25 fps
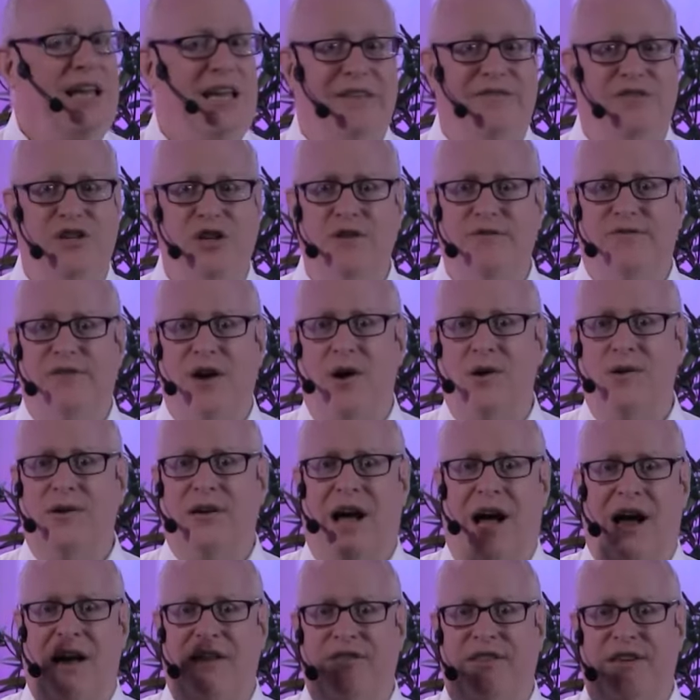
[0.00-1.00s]
If you
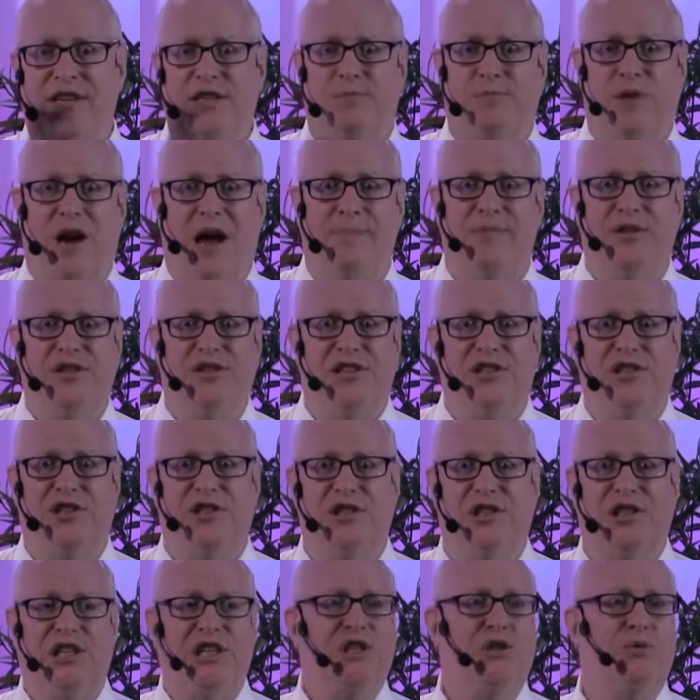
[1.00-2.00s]
vote on this
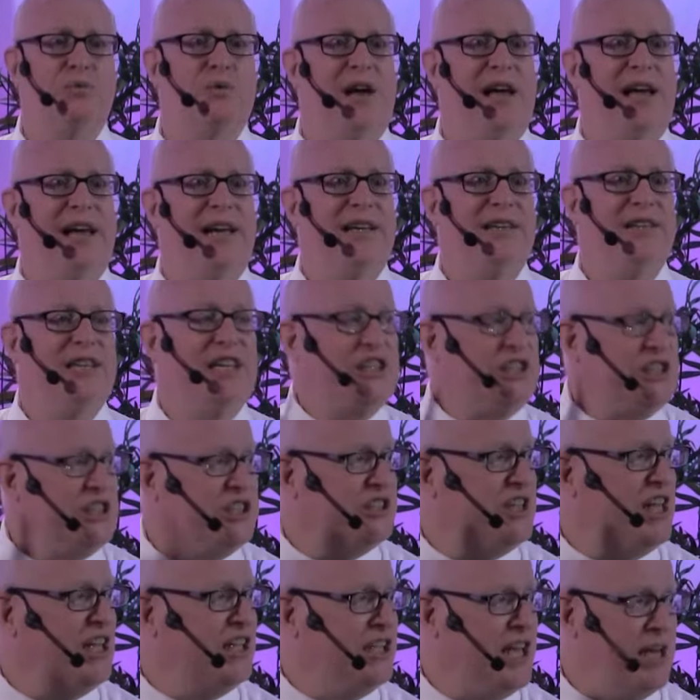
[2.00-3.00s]
proposition this way,
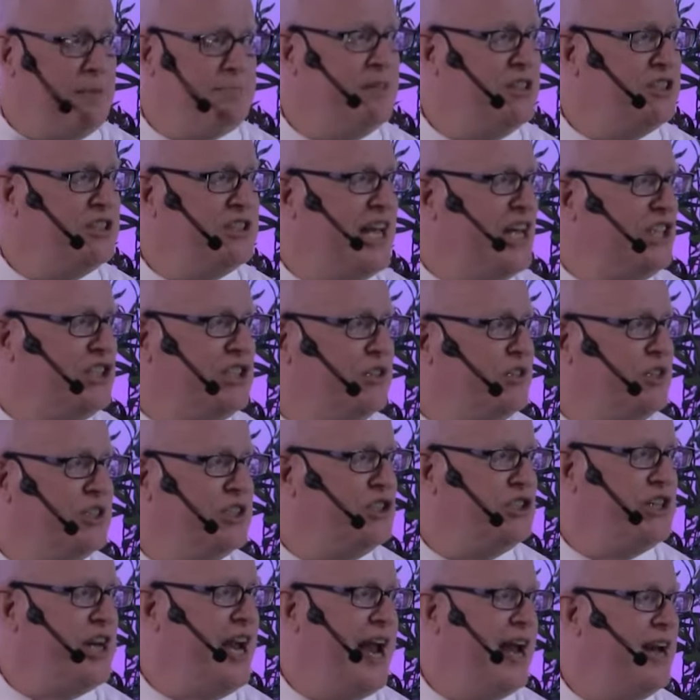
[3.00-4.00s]
this is the litmus test of
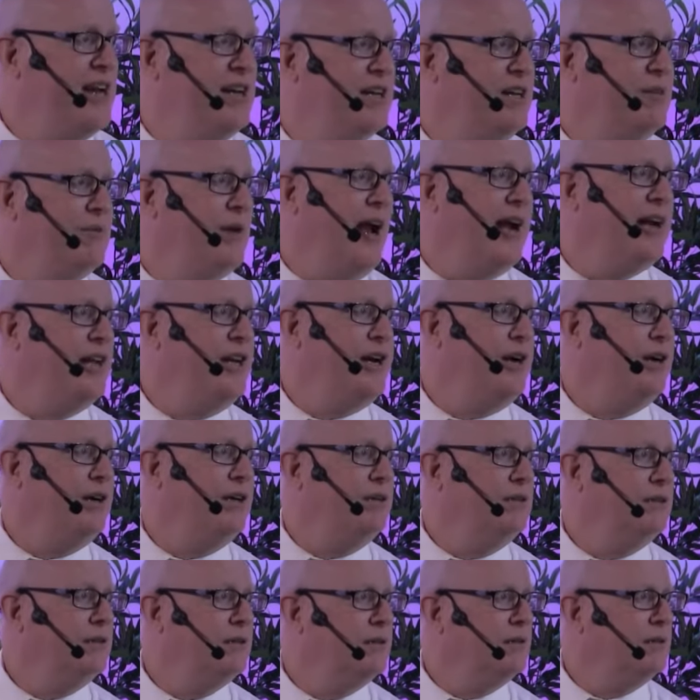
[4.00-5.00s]
Christianity right
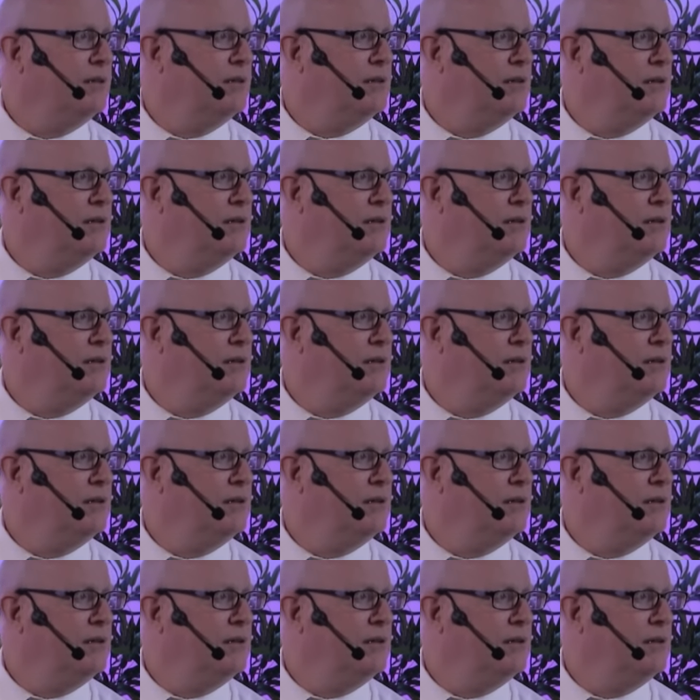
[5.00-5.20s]
here.